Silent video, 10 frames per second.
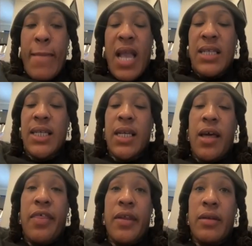I say
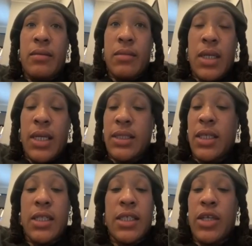nothing, and I
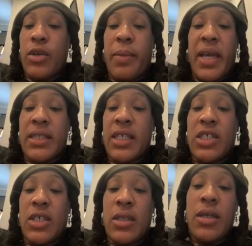say continue to pay
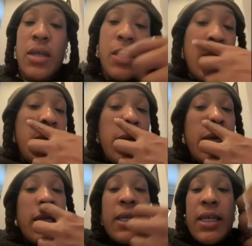attention
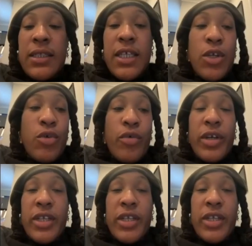and to continue
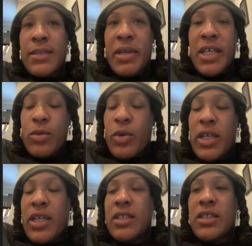criticizing, because what
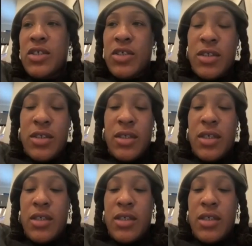it does, it just